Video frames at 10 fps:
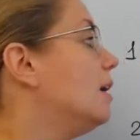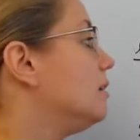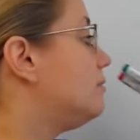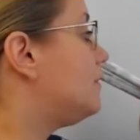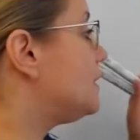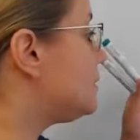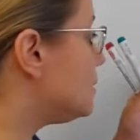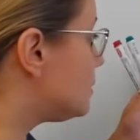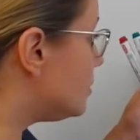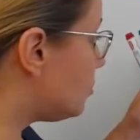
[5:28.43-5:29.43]
This
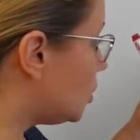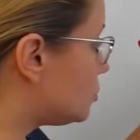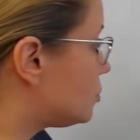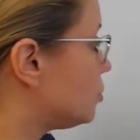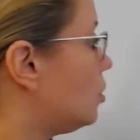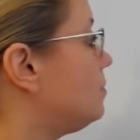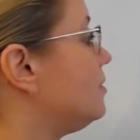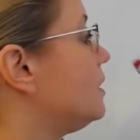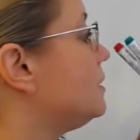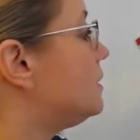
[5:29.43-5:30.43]
is the most
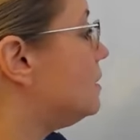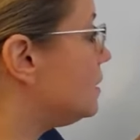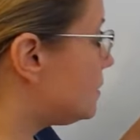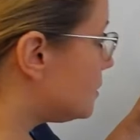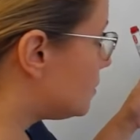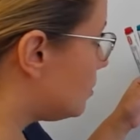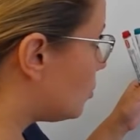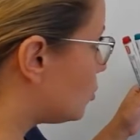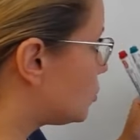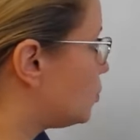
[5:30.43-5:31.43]
obvious, this is the
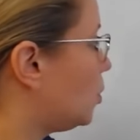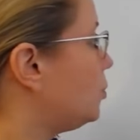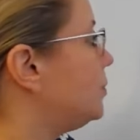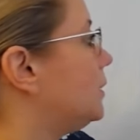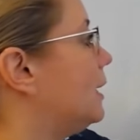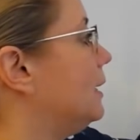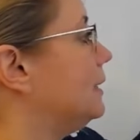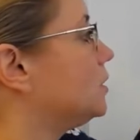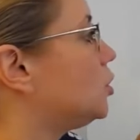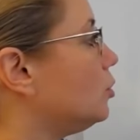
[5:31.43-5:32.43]
most popular,
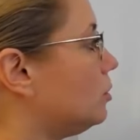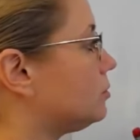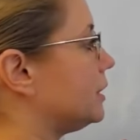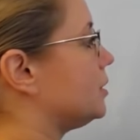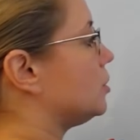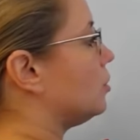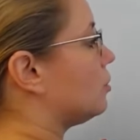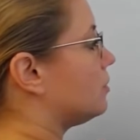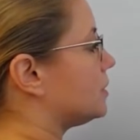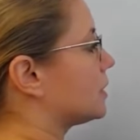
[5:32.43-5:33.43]
and you already know
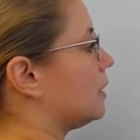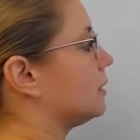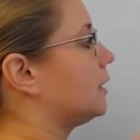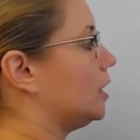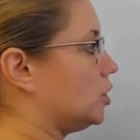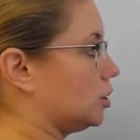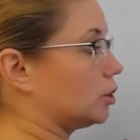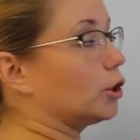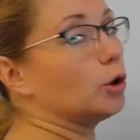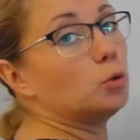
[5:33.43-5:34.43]
this collocation.
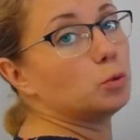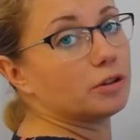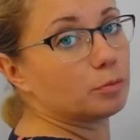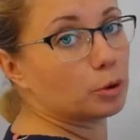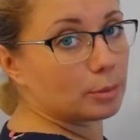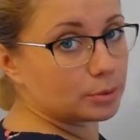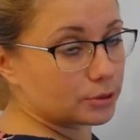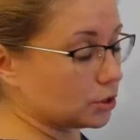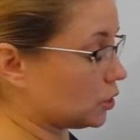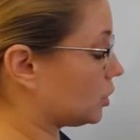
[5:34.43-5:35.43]
Go with
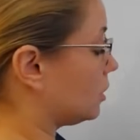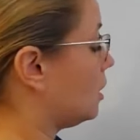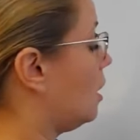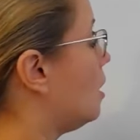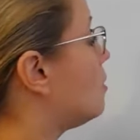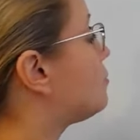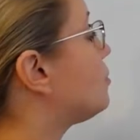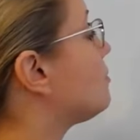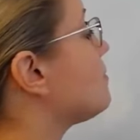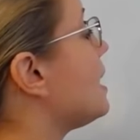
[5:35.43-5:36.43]
preposition.
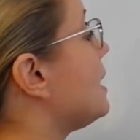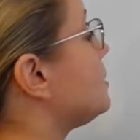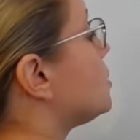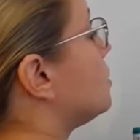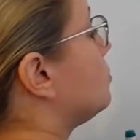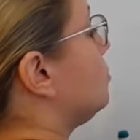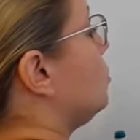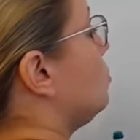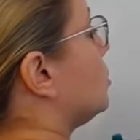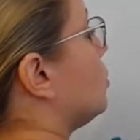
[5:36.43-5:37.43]
From that, you
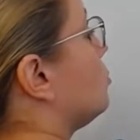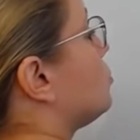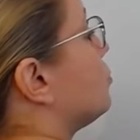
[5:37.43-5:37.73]
will go to